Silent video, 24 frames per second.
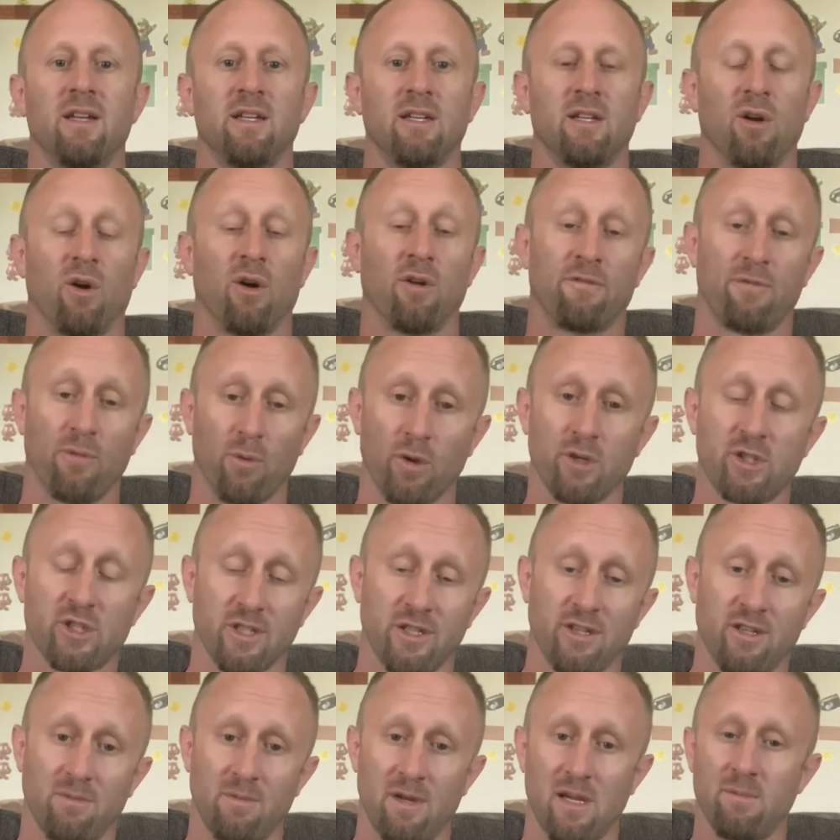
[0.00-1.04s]
You know,
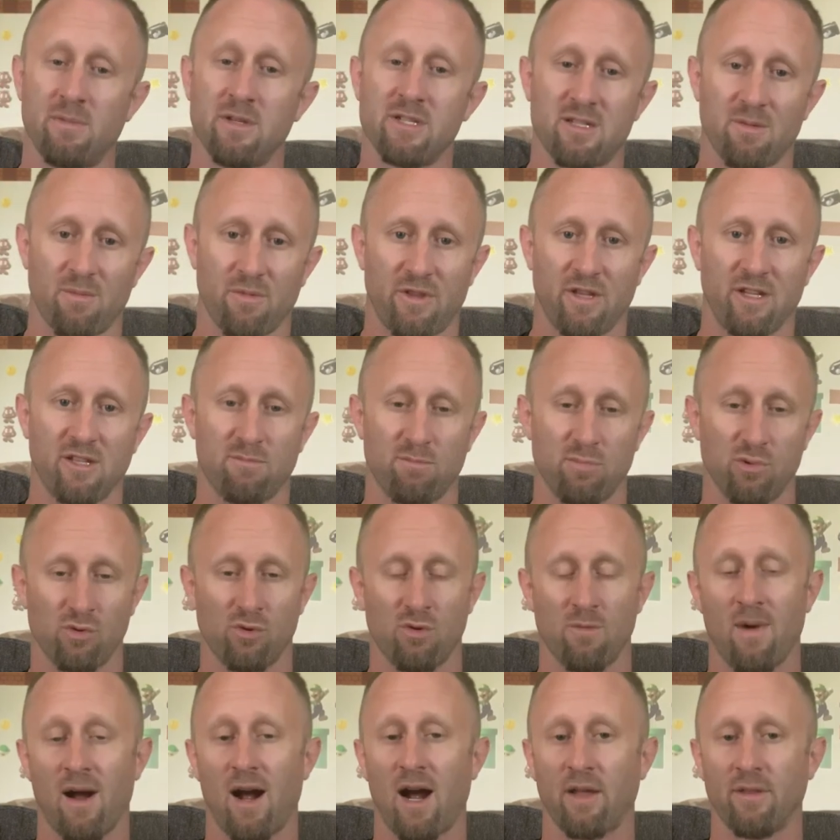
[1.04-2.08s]
unfortunately, there may be some things
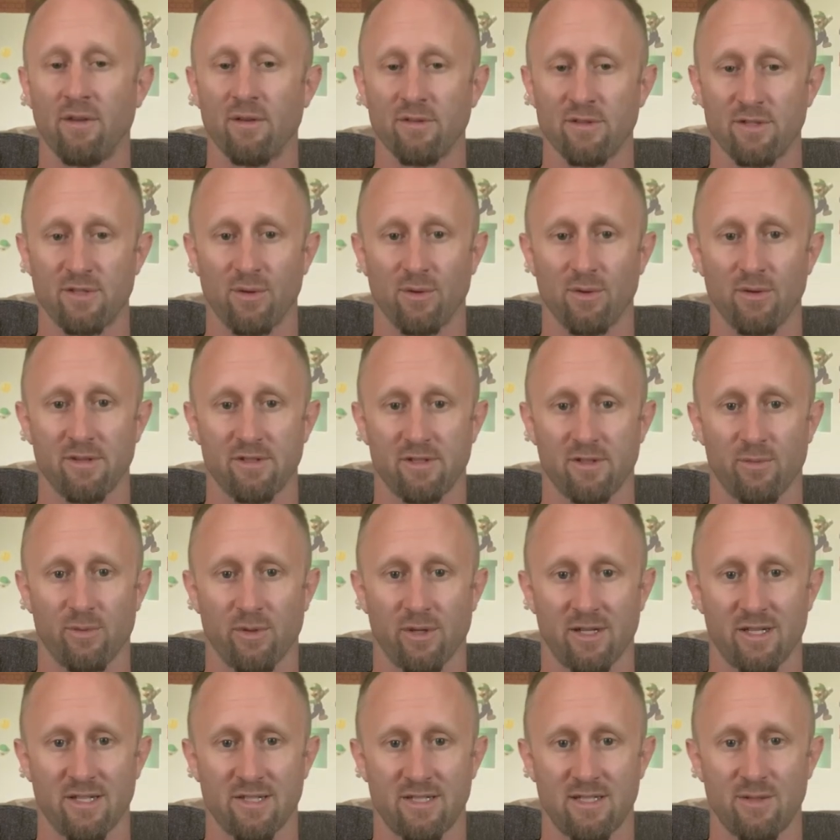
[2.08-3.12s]
brewing behind those doors, and
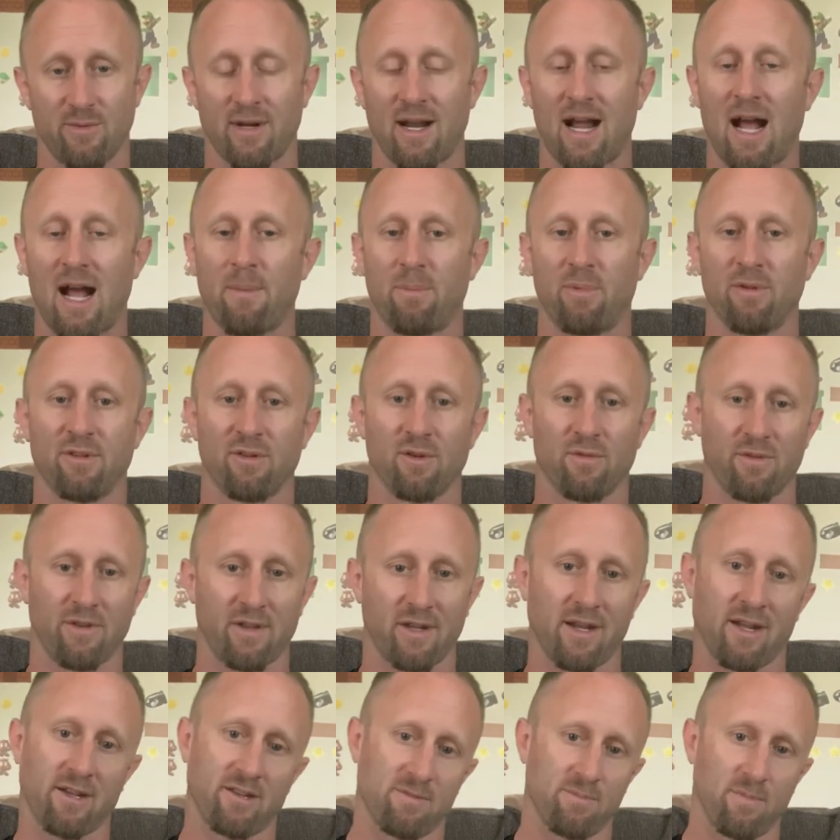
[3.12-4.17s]
we're going to see what happens over
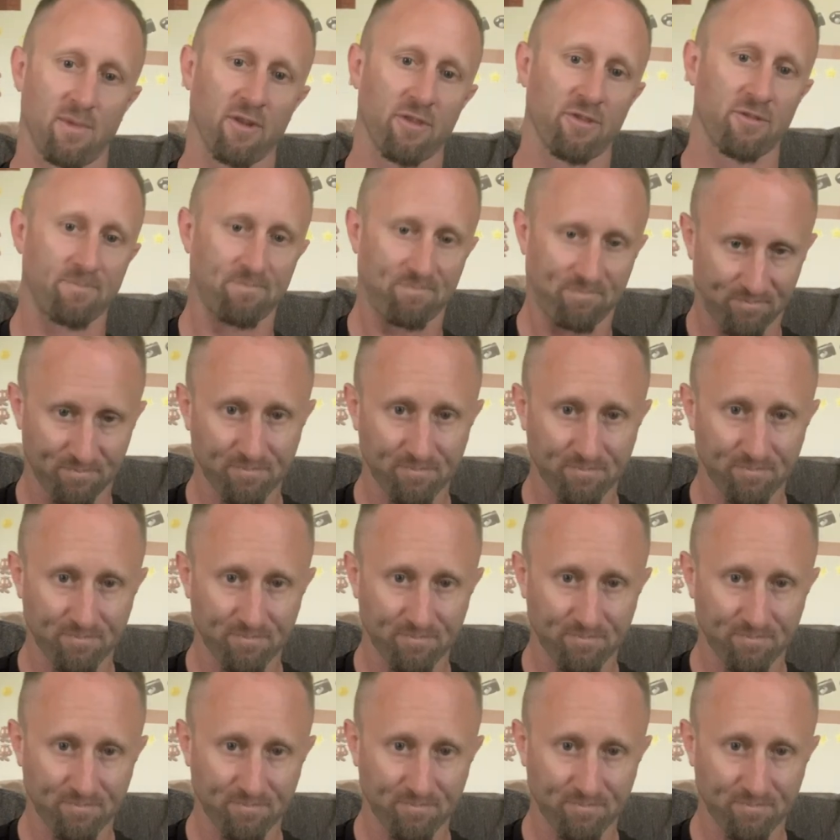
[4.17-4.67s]
the next month.